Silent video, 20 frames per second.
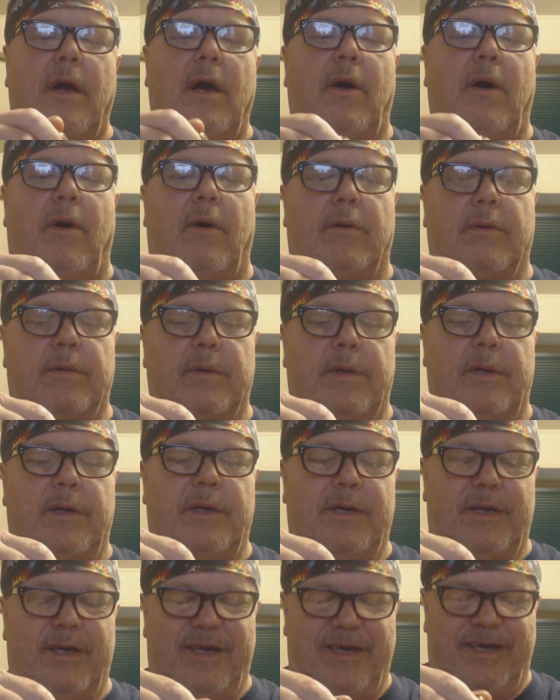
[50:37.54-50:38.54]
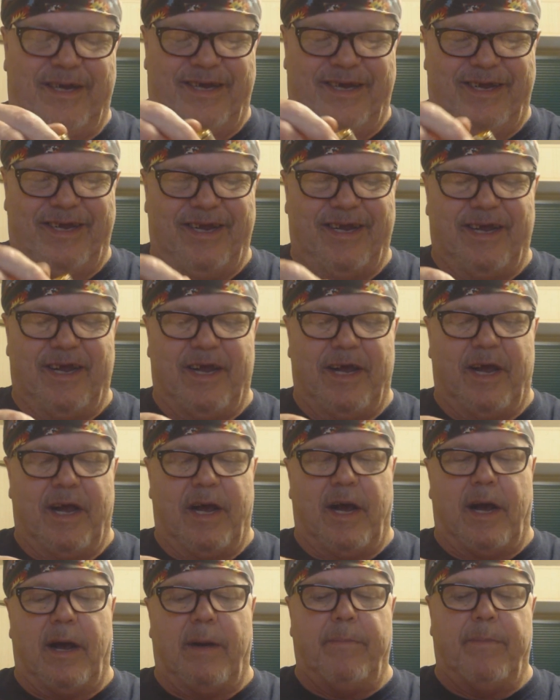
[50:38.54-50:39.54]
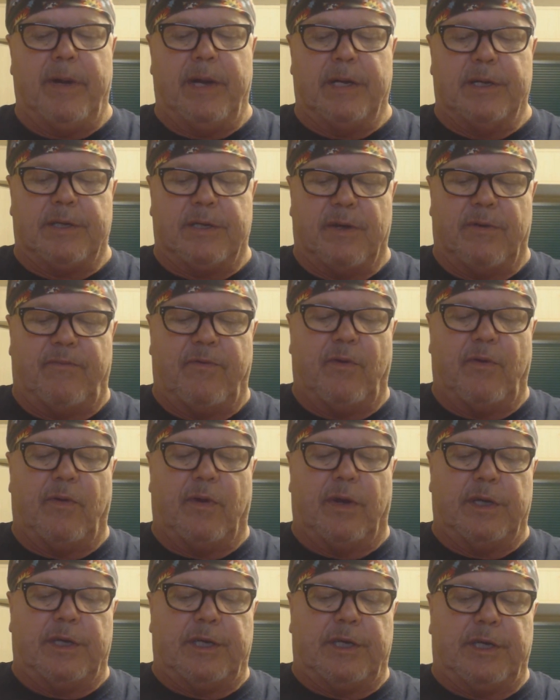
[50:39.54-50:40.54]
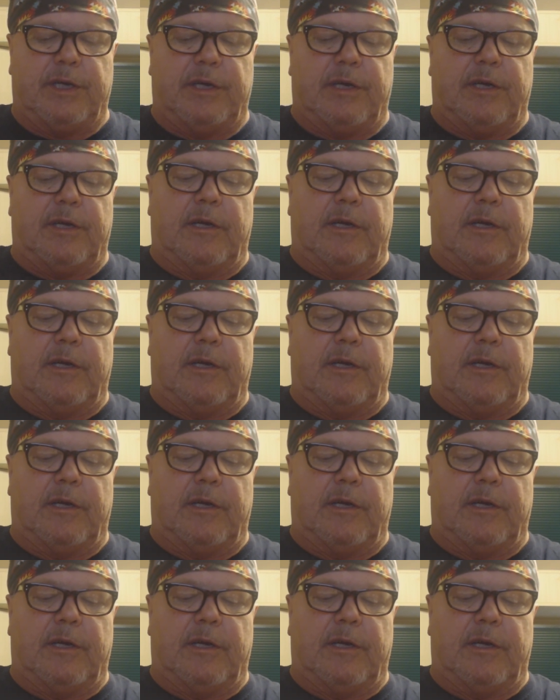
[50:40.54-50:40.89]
Oh, I'm being so foolish.